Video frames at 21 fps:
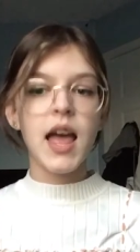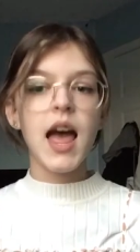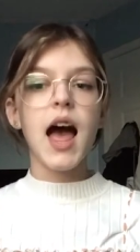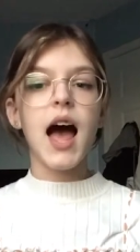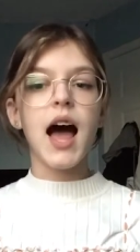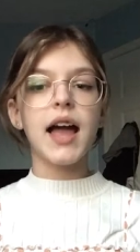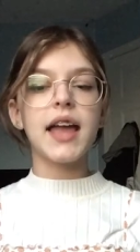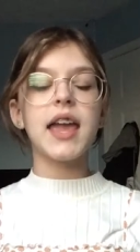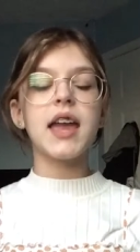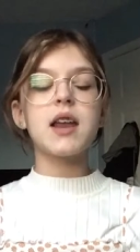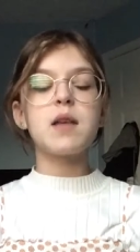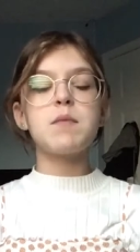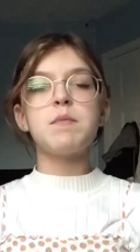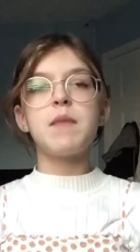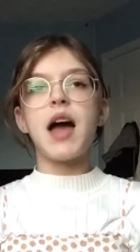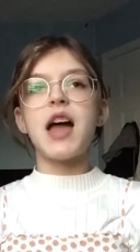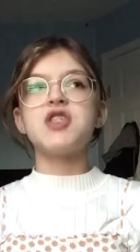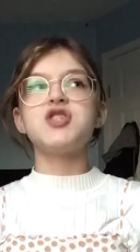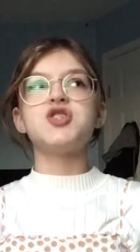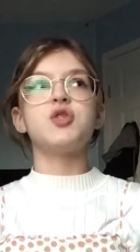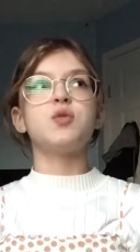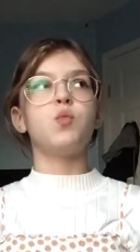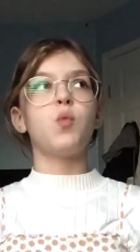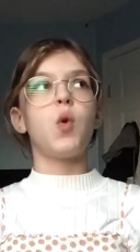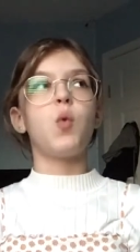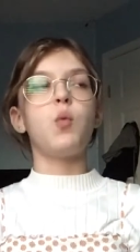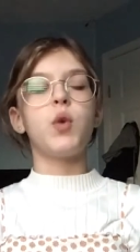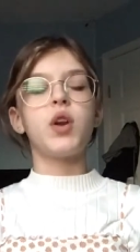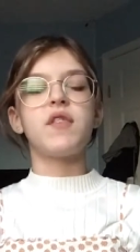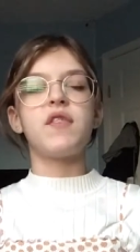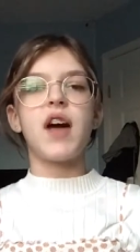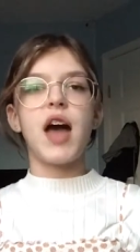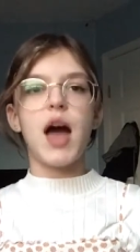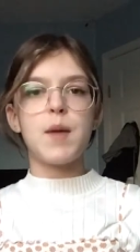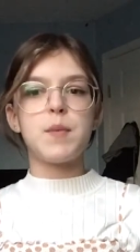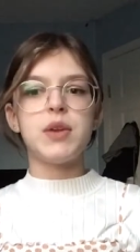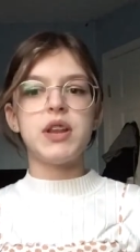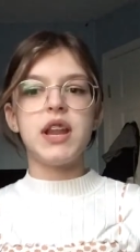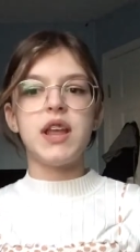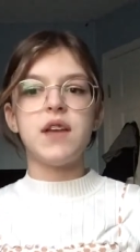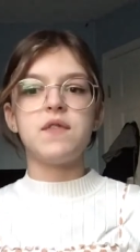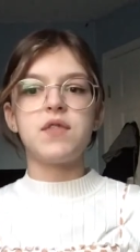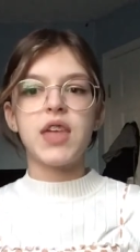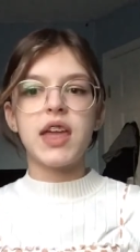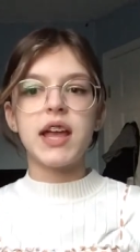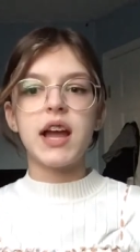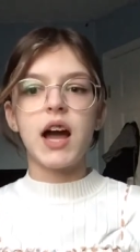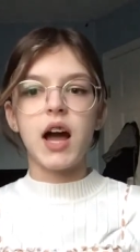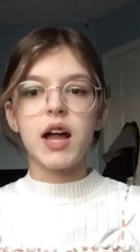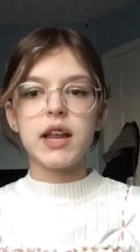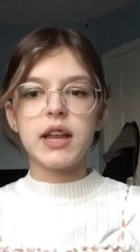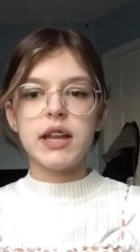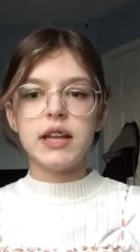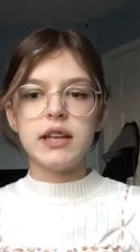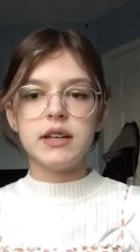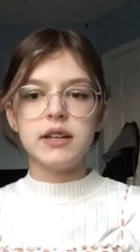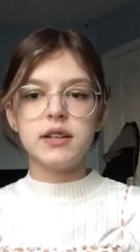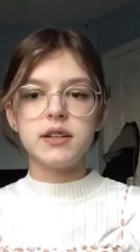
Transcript: I can't imagine what would have happened if they got in.